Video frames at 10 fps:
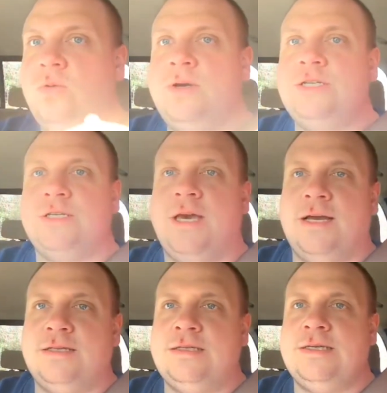we just
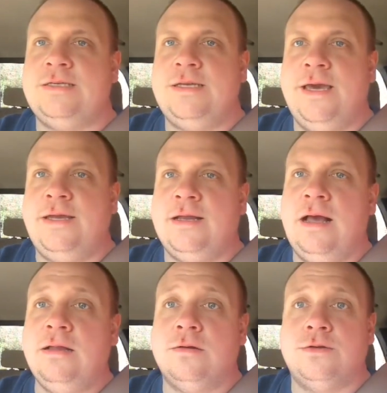got
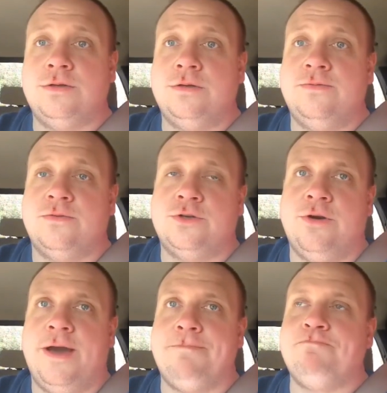$68 for
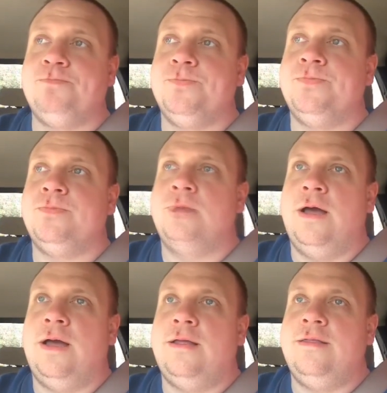scrap.
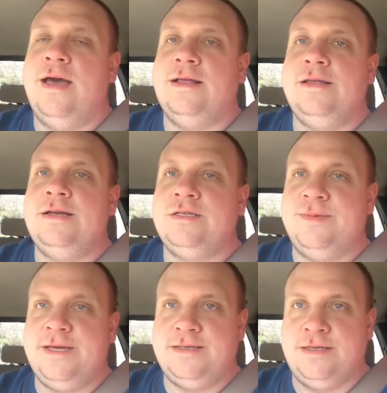That leads
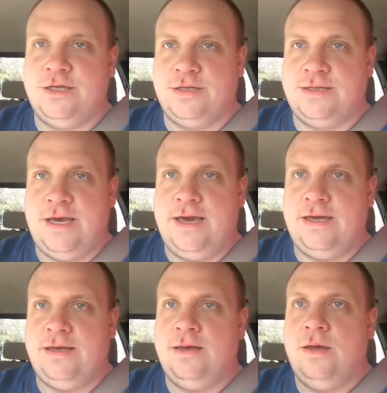me to just
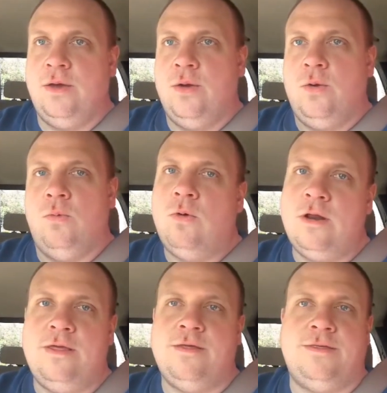say
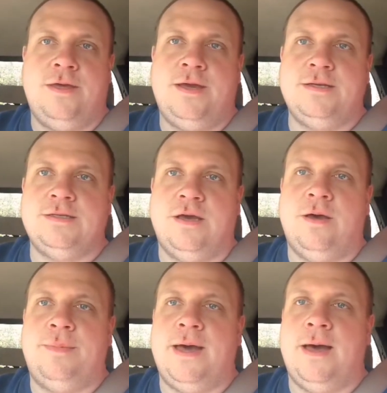one of the things
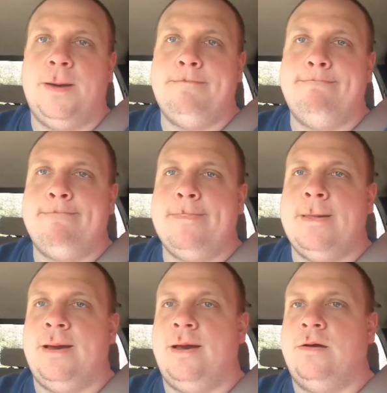about
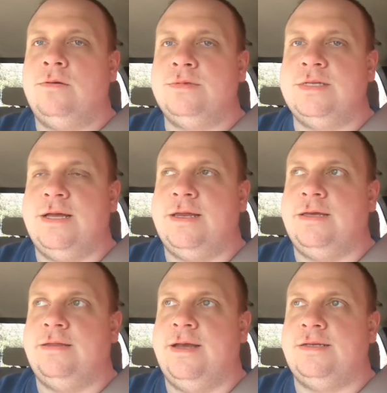
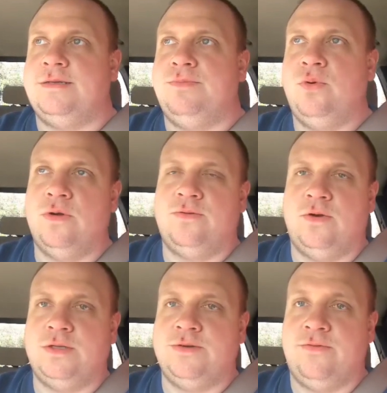homesteading that's important
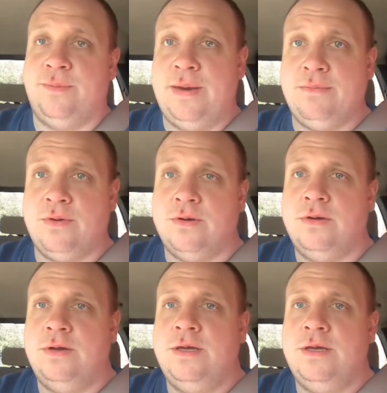for us to remember